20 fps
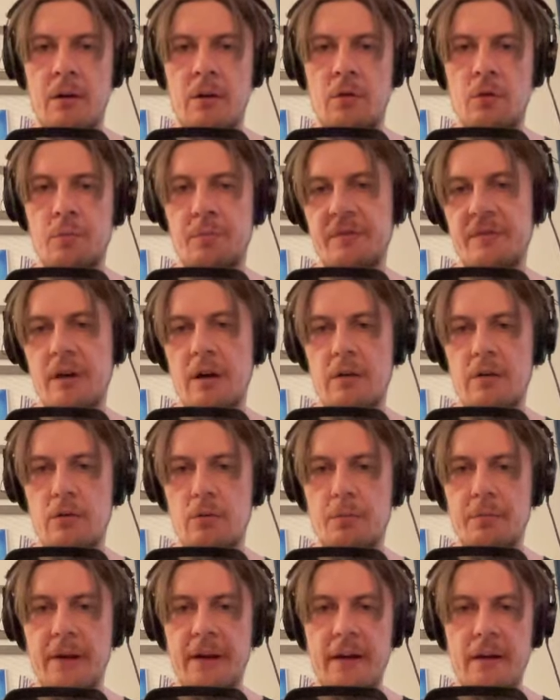loop start
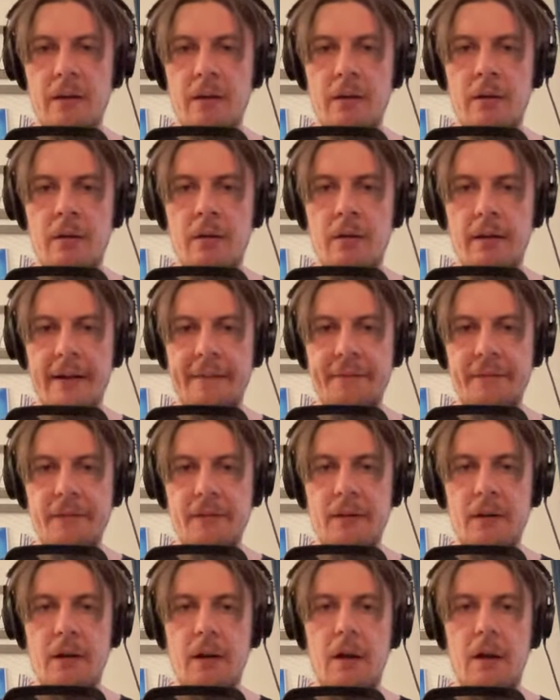loop uh, length